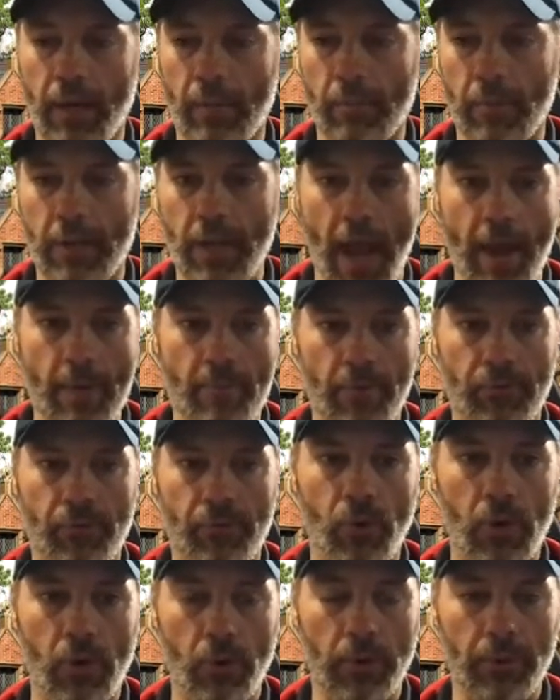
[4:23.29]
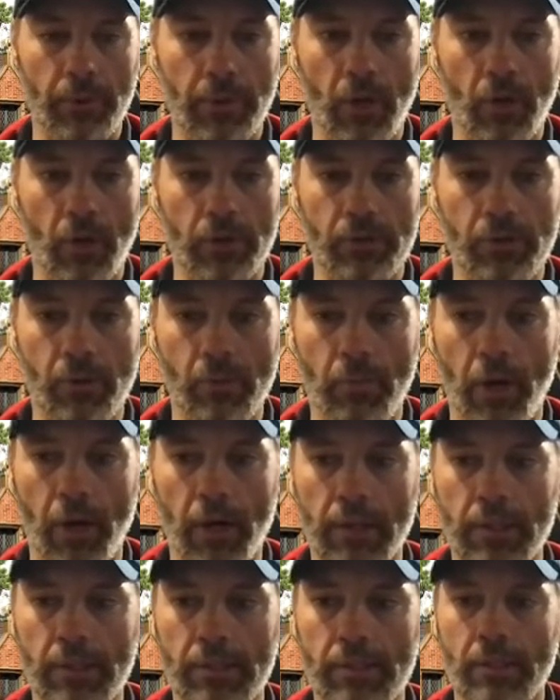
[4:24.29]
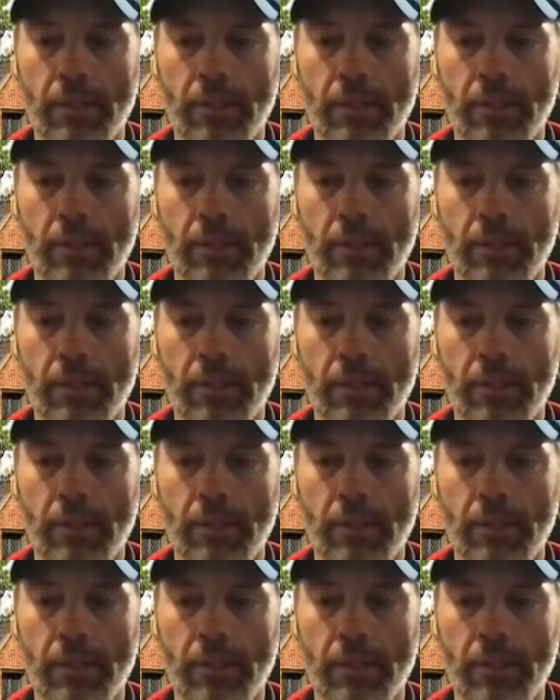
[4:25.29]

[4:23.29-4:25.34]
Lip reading: the night before we were going to the parks.